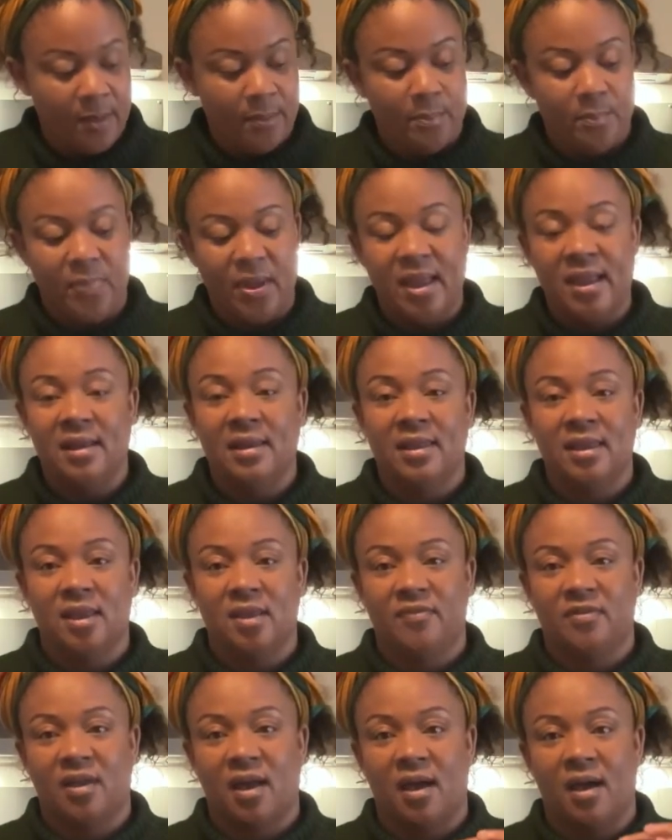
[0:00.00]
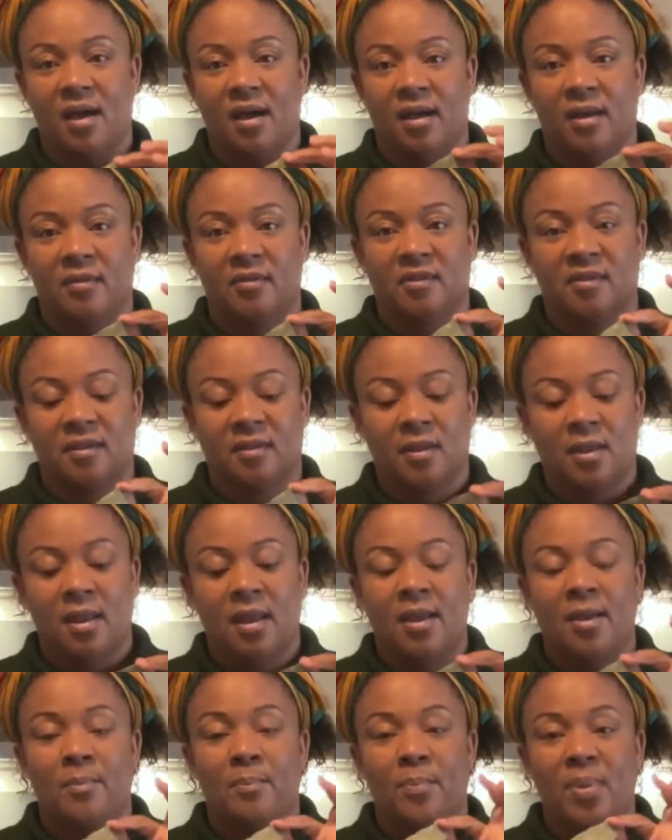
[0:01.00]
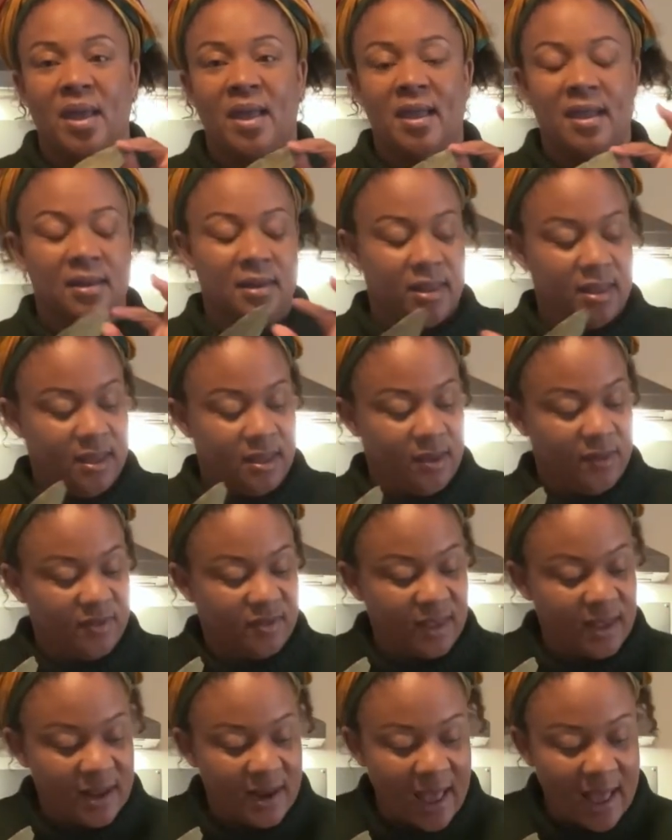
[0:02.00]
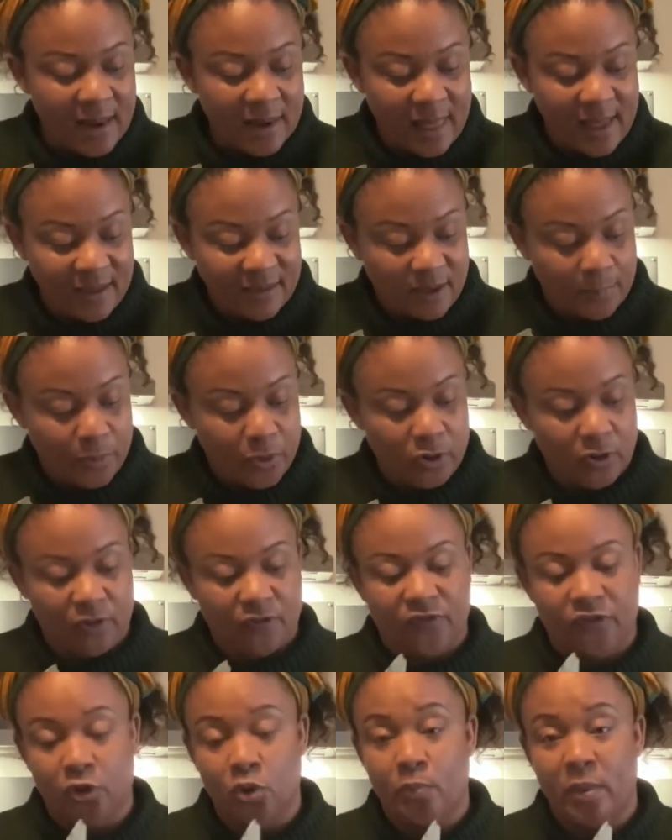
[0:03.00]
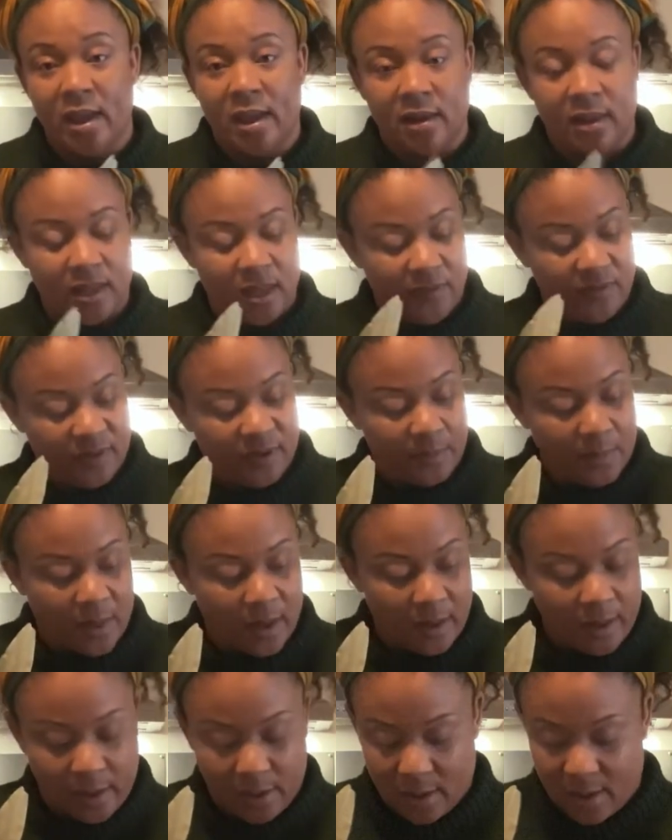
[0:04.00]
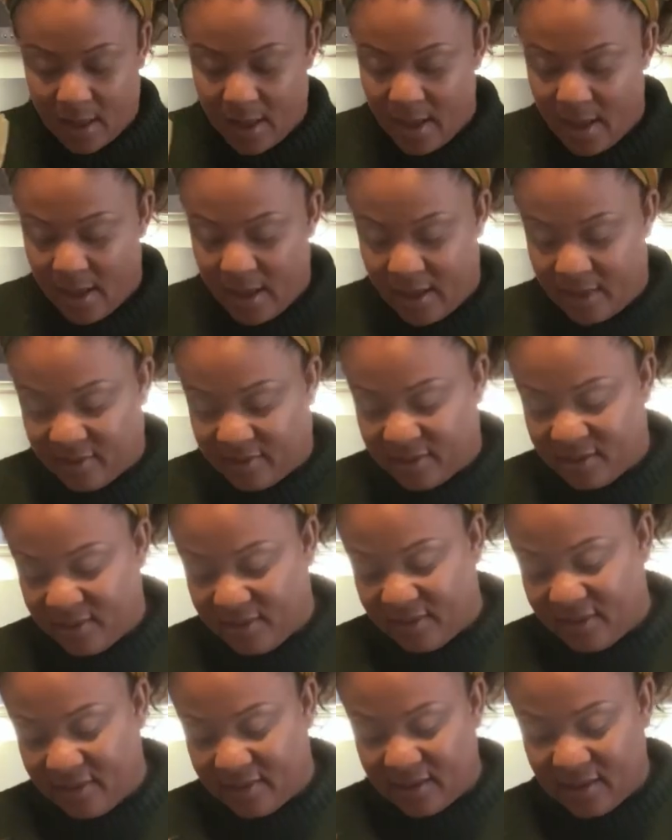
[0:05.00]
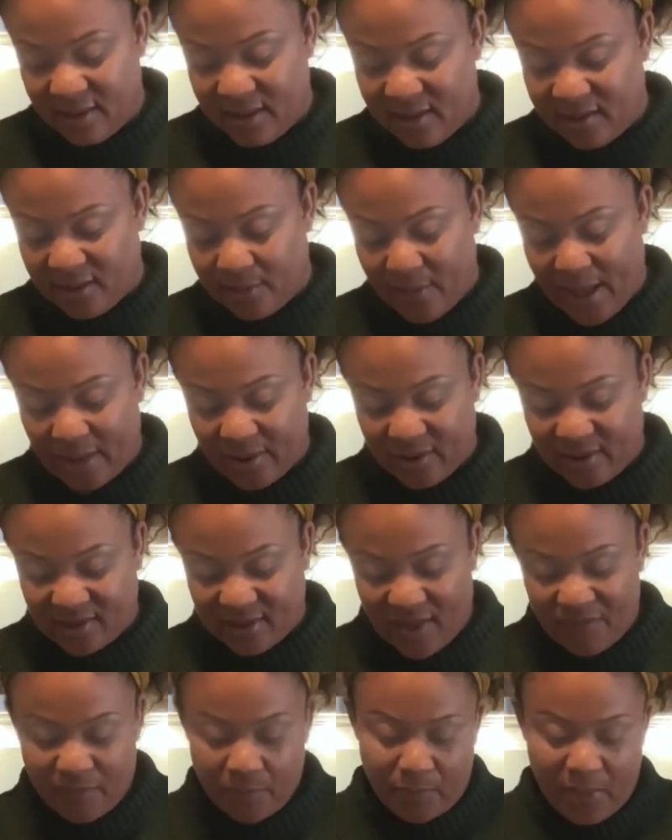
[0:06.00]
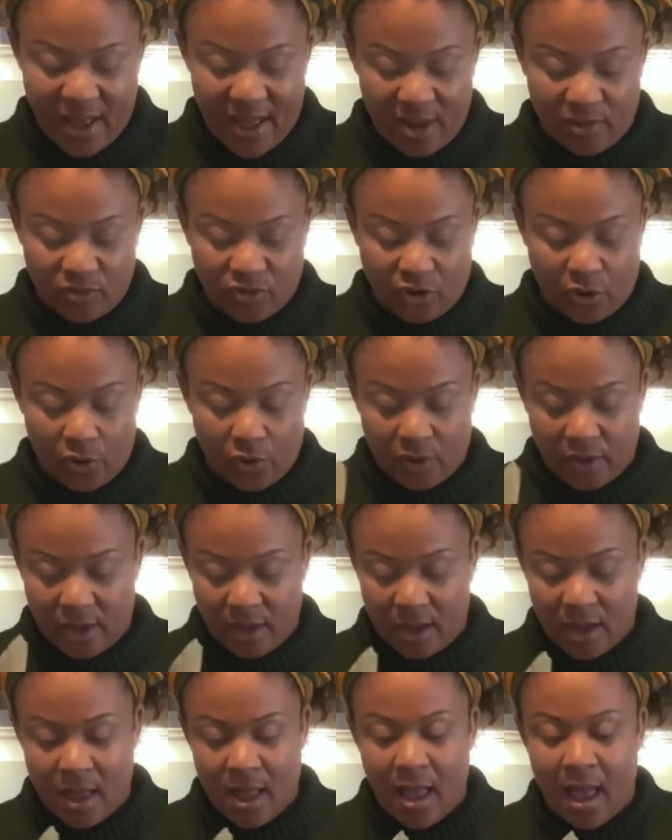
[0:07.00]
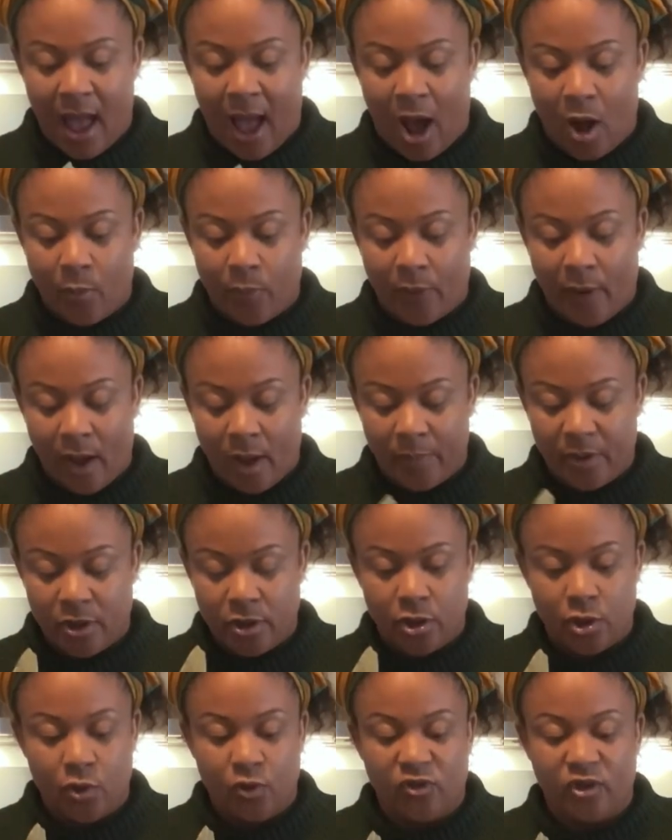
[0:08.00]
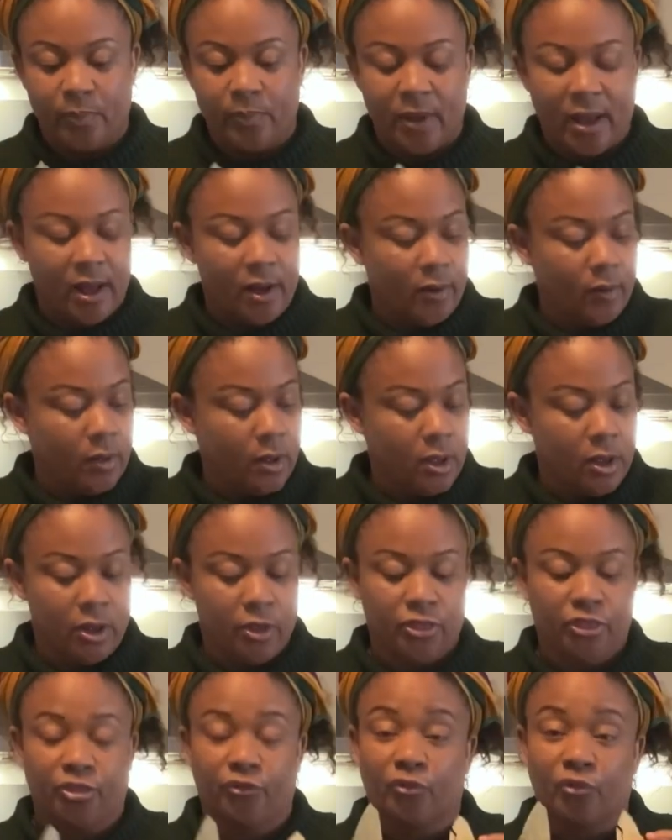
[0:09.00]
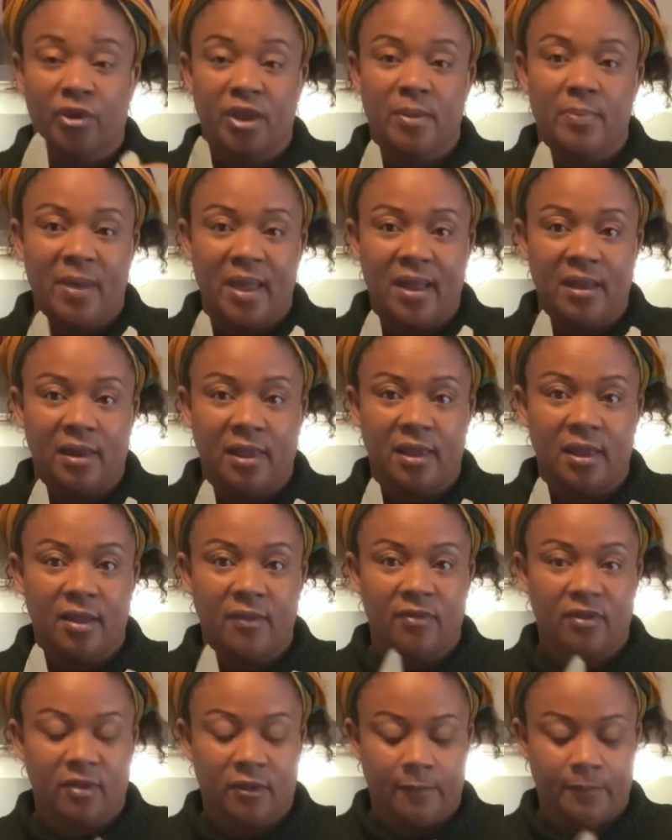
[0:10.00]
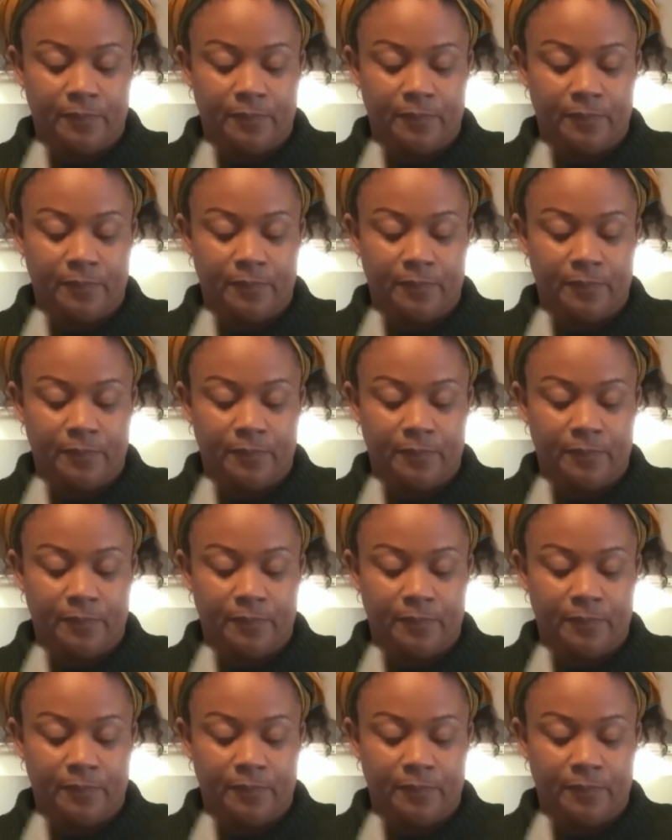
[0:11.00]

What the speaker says: bay leaves, guys. Bay leaves. And I like to put a few bay leaves in mine. And since this is about a 7-pound turkey, I'll probably use about 3 bay leaves.